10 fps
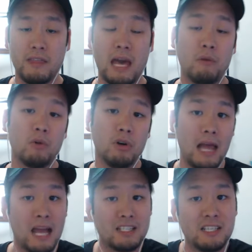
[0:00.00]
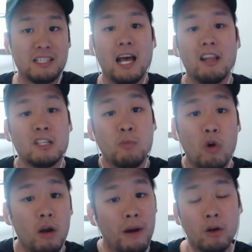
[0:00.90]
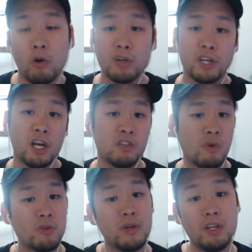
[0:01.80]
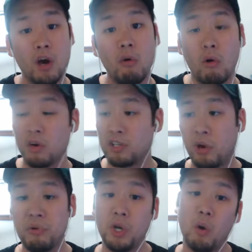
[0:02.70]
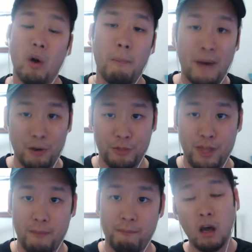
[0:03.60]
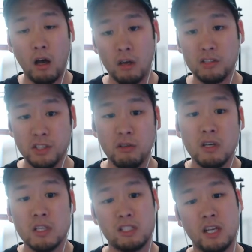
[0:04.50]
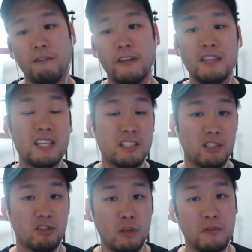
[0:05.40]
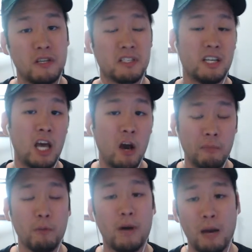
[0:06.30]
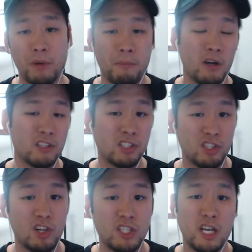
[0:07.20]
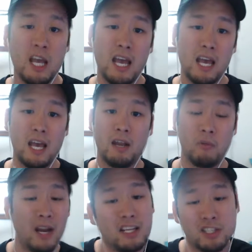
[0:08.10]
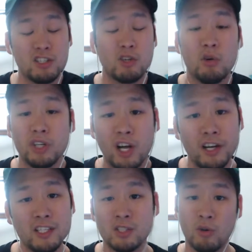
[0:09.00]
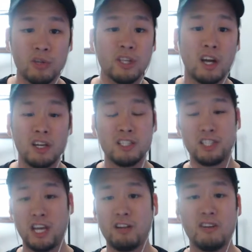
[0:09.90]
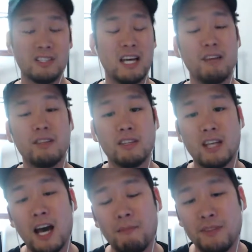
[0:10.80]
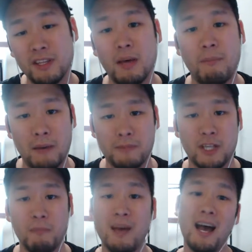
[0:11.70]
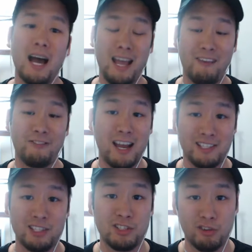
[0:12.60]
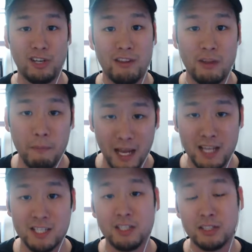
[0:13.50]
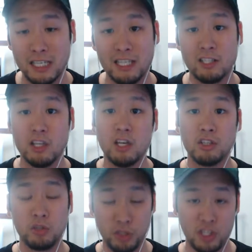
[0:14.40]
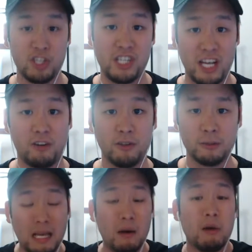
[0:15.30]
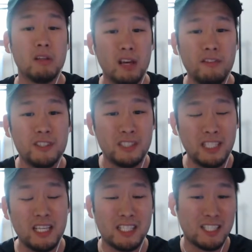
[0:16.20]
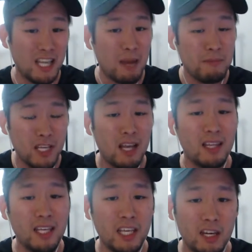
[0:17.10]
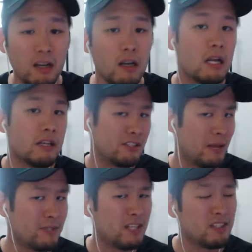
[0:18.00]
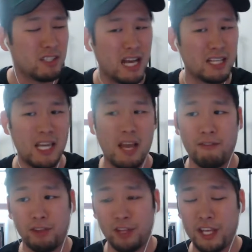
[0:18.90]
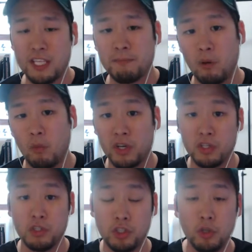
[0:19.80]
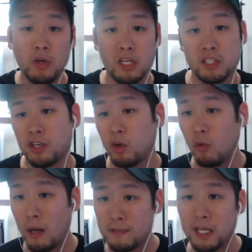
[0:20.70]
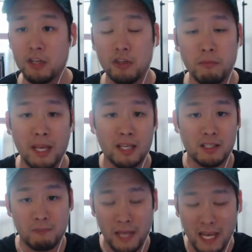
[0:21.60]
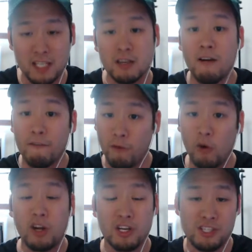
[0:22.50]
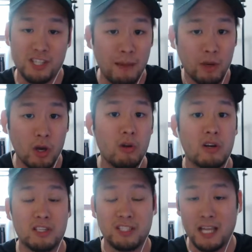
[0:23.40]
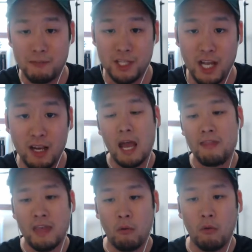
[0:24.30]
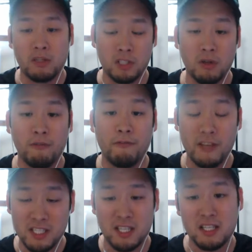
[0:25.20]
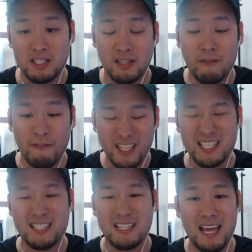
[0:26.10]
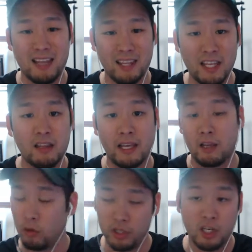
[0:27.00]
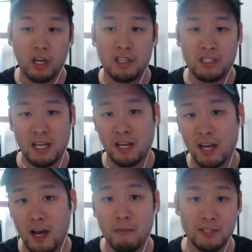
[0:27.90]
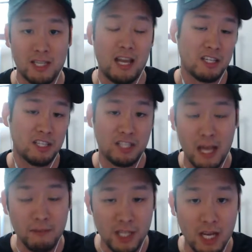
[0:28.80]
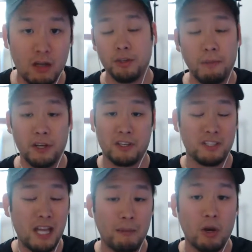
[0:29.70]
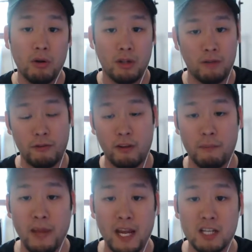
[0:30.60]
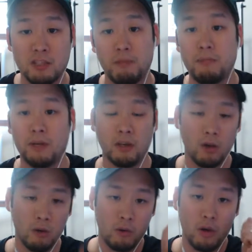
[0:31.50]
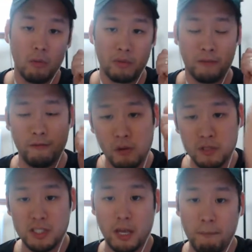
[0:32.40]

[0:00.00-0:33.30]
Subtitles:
that will actually tell us more about Golden Guardians, whether we know or don't know about them. Also, stuff in this description is going to help you pop up on search. And when I search Golden Guardians channel is not even the top thing that pops up. I have to actually scroll down the page to get to your channel. Now, I would love to see a Snapchat link here. Snapchat doesn't actually have links, but what you do is on your website, you make a page for your Snap code or Snapchat. And then when someone visits that link, like goldenguardians.com/Snapchat, you put your Snap code on the front of the page so people can go with their phones, take